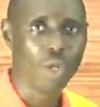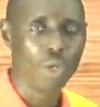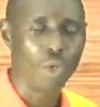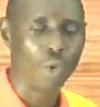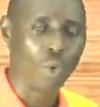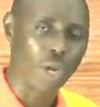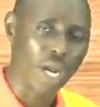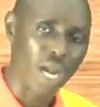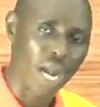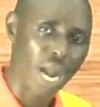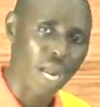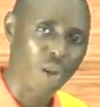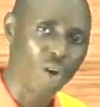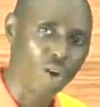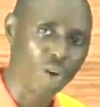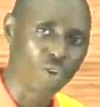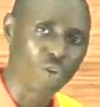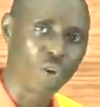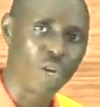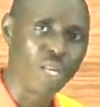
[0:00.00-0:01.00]
You
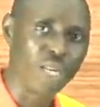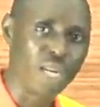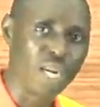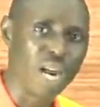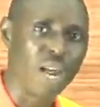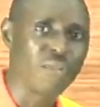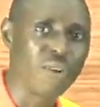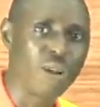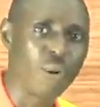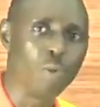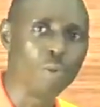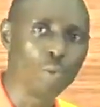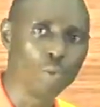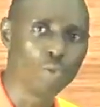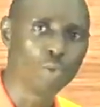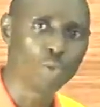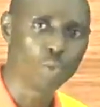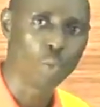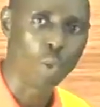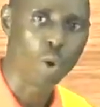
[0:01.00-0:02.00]
cannot draw a graph that will be
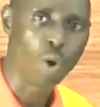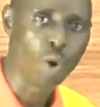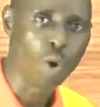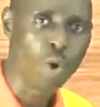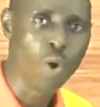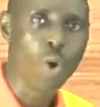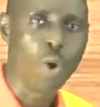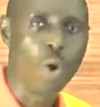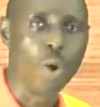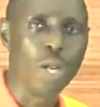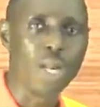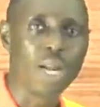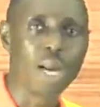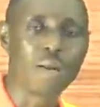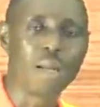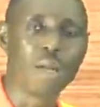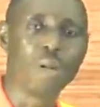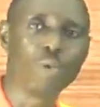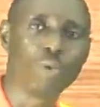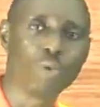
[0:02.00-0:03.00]
too small or a graph
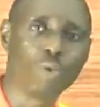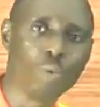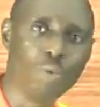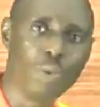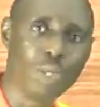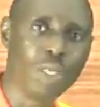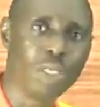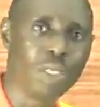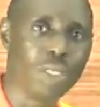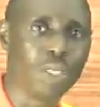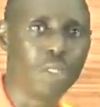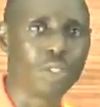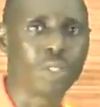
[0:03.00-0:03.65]
that will be too big